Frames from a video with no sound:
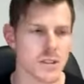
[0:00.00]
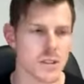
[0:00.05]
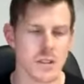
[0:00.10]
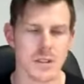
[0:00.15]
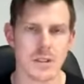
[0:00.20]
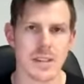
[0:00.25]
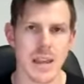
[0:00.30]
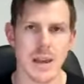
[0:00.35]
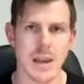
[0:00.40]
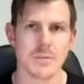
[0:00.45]
at the
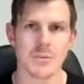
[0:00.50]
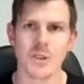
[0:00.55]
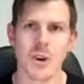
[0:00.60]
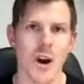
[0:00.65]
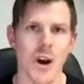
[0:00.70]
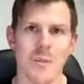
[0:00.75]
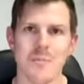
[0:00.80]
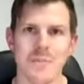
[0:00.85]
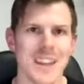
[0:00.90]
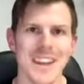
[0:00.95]
same
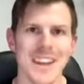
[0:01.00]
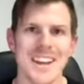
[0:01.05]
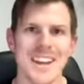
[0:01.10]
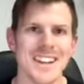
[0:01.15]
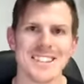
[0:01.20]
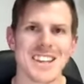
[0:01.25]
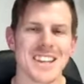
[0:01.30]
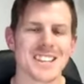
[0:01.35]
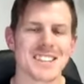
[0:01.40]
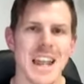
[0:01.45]
time.
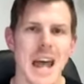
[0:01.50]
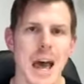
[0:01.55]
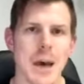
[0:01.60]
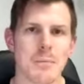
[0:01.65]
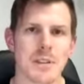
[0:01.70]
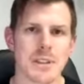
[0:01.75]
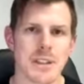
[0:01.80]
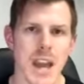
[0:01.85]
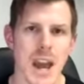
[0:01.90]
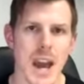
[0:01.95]
Doesn't
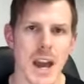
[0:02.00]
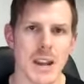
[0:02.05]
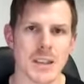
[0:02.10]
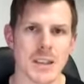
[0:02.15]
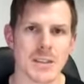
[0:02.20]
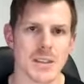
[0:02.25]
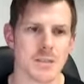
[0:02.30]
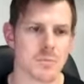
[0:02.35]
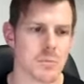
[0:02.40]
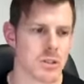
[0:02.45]
happen, can't exist.